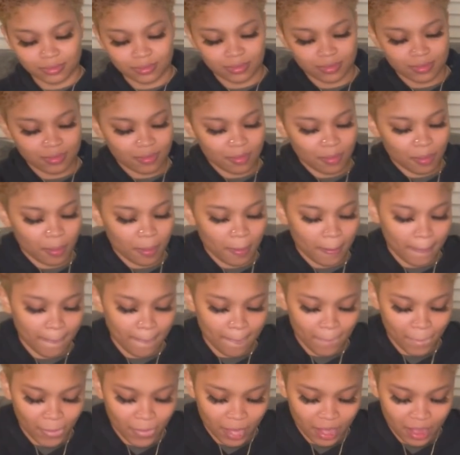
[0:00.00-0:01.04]

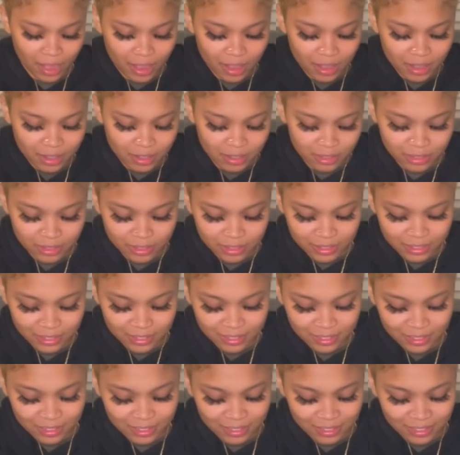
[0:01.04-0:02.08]

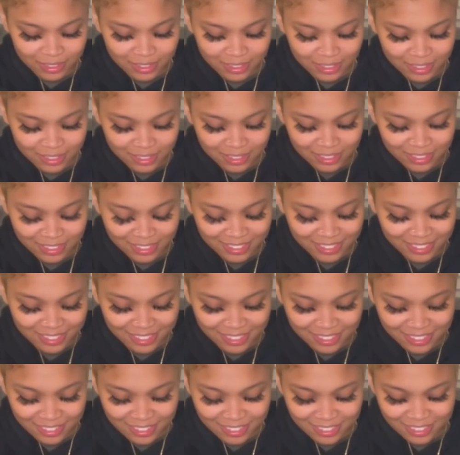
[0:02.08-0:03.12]

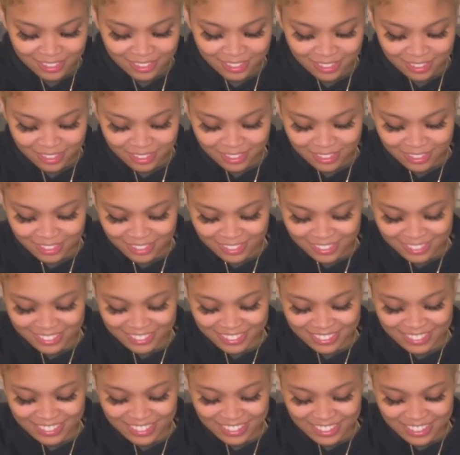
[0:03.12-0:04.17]

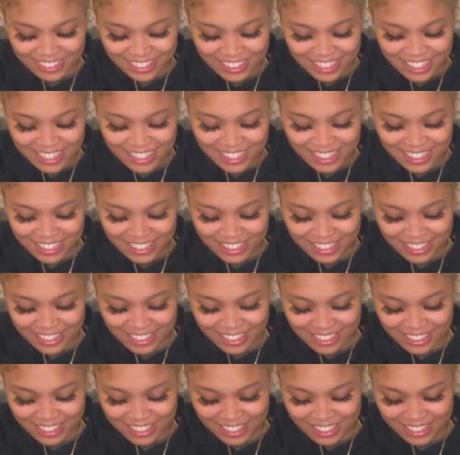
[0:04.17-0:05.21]

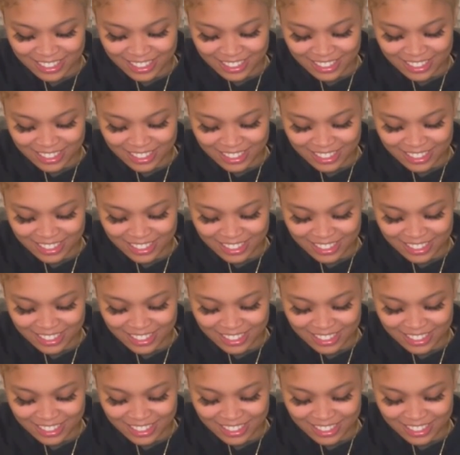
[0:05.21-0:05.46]
This person isn't speaking.